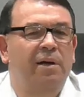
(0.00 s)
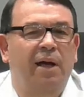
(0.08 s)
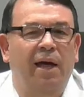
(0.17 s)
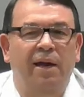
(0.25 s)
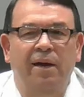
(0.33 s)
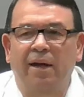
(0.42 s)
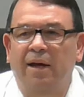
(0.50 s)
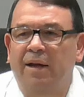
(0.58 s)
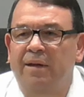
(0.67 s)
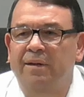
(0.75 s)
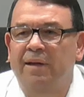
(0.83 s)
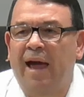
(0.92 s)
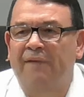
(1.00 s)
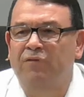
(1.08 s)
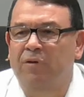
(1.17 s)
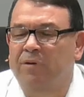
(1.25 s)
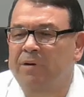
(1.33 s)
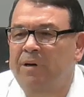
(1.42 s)
And uh,
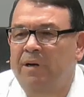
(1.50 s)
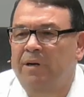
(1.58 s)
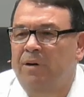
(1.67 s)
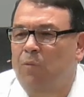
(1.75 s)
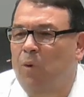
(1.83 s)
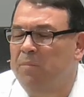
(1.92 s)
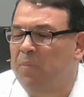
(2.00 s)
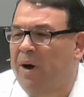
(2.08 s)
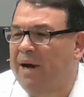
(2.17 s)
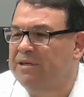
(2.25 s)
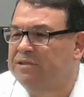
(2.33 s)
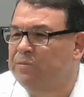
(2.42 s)
after one practice,